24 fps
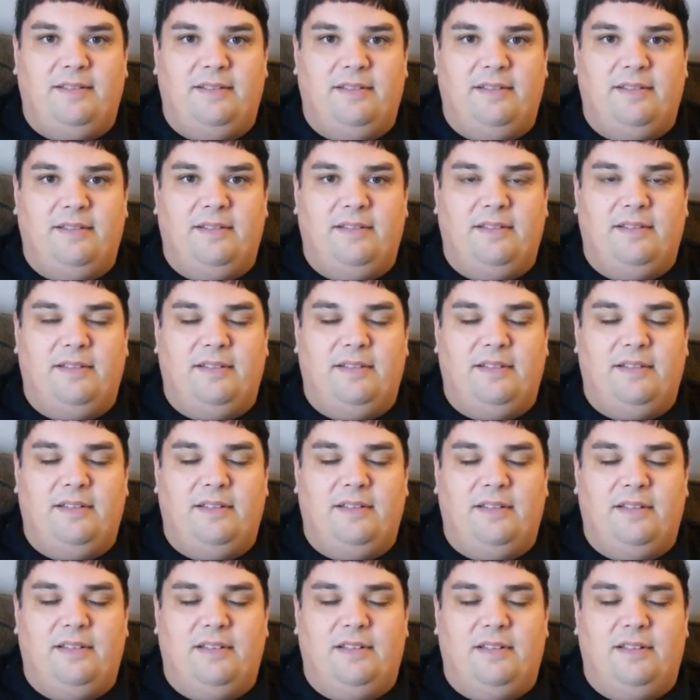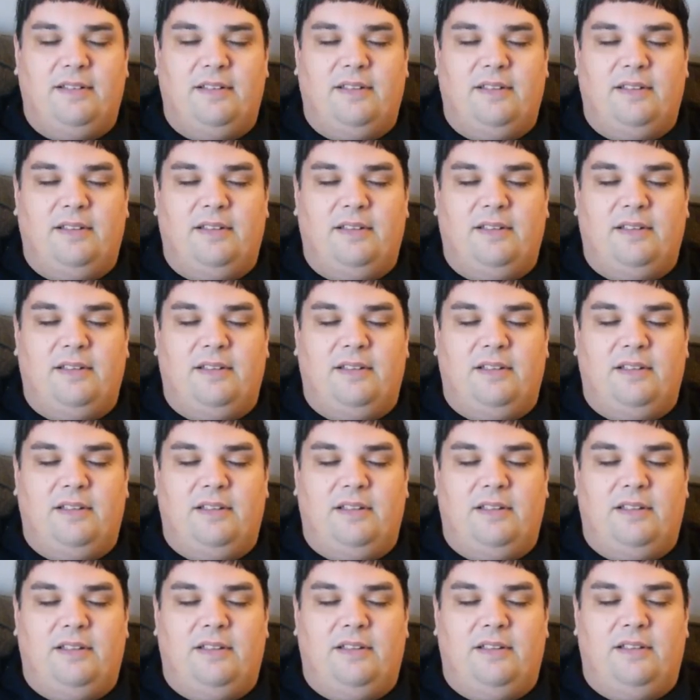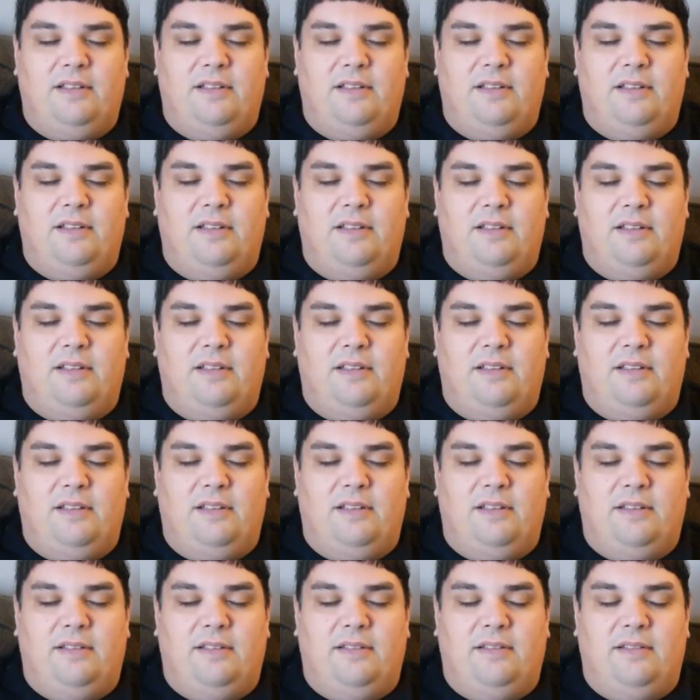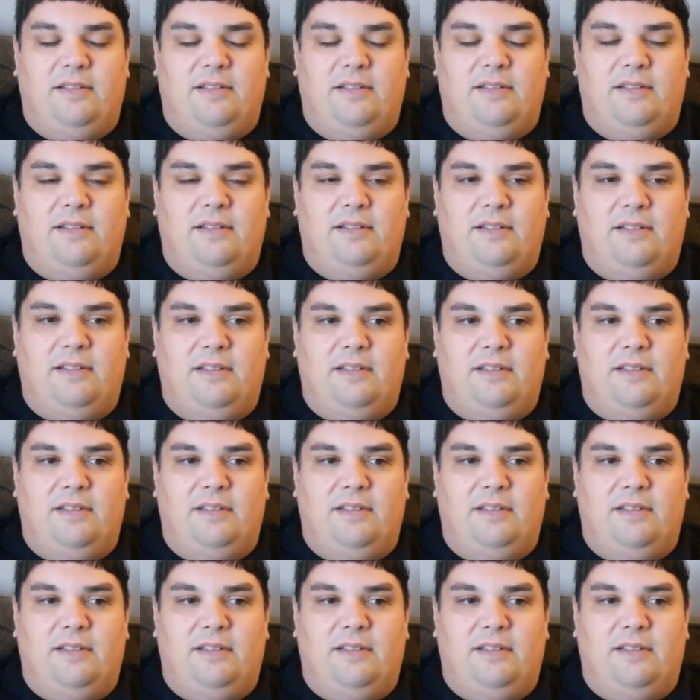(no one is talking)